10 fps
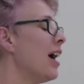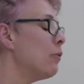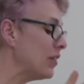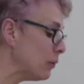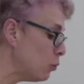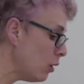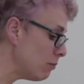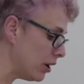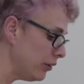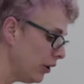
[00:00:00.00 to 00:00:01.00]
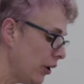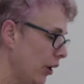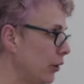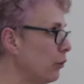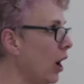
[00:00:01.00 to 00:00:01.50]
With a woman
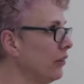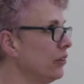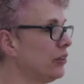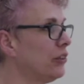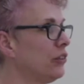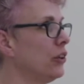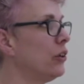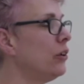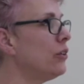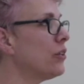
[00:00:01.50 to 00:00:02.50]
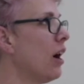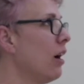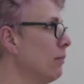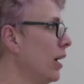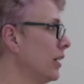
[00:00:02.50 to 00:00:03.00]
who understood that
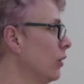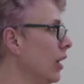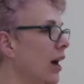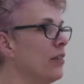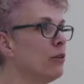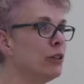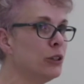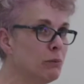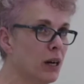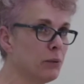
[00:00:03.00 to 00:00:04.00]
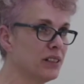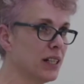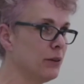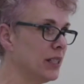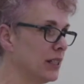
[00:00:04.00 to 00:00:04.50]
I might not like the room I was
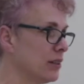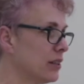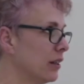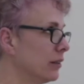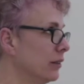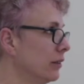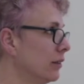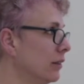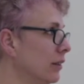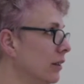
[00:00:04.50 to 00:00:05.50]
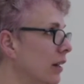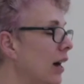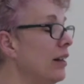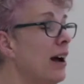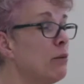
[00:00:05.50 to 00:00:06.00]
going into.
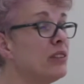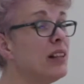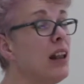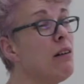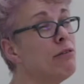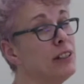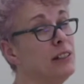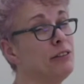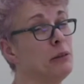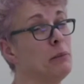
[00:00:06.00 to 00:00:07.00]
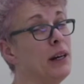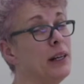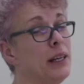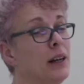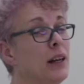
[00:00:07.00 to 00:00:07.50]
And that was lovely for
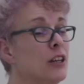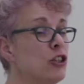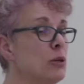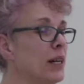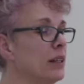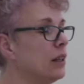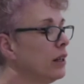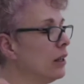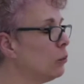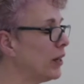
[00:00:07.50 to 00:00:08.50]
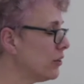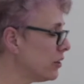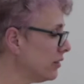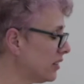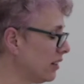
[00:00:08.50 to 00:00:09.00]
me. She went, we can
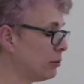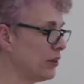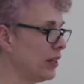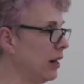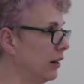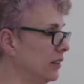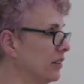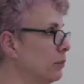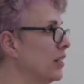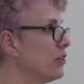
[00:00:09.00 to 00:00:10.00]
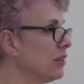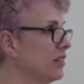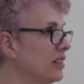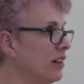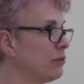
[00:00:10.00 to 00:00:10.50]
do stuff with the lights. We can do
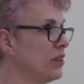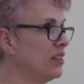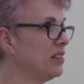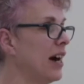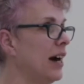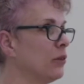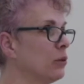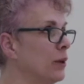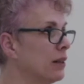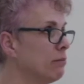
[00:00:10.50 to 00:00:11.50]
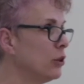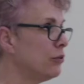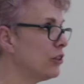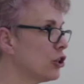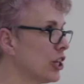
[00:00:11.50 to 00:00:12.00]
stuff with the sounds. We can move
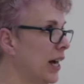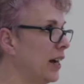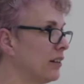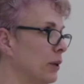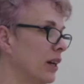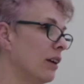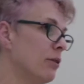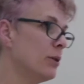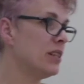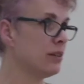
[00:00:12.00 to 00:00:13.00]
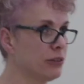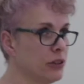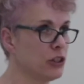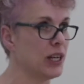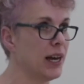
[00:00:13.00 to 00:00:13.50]
the chairs. We can give you a different
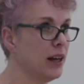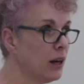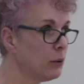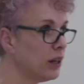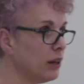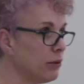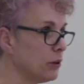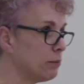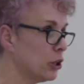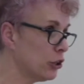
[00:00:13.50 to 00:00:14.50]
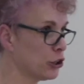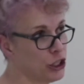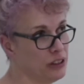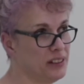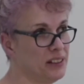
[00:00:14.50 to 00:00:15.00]
chair. We can give you a
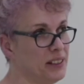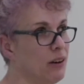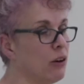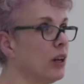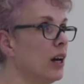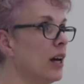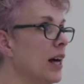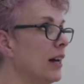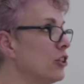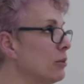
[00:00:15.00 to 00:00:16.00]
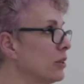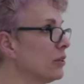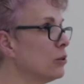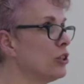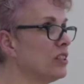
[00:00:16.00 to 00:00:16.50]
cushion to sit on. And she was
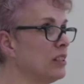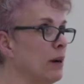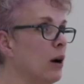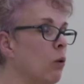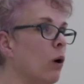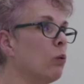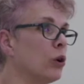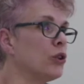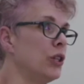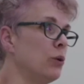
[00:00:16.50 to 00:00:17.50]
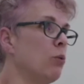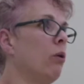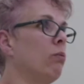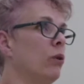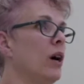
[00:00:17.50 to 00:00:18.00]
all just about, what do you
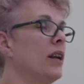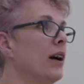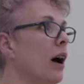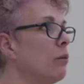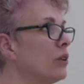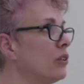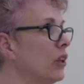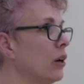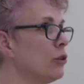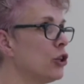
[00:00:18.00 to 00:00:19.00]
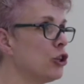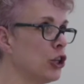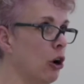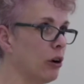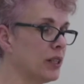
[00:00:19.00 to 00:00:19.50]
want? And I was so
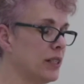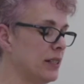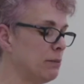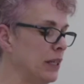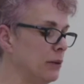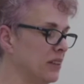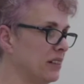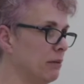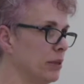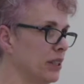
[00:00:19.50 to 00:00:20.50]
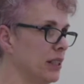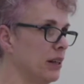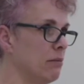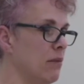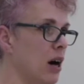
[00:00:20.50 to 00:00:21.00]
shocked to be with somebody
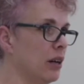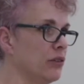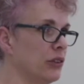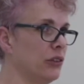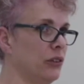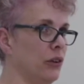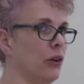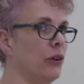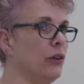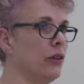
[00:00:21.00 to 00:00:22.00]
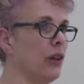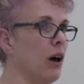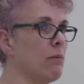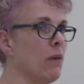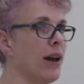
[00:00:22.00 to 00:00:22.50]
that understood that
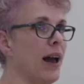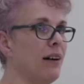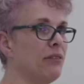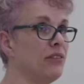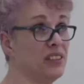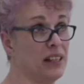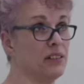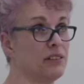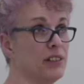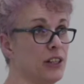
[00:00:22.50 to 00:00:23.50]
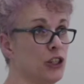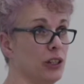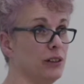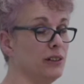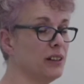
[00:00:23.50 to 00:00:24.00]
I might have sensory
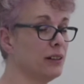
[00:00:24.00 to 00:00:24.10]
issues.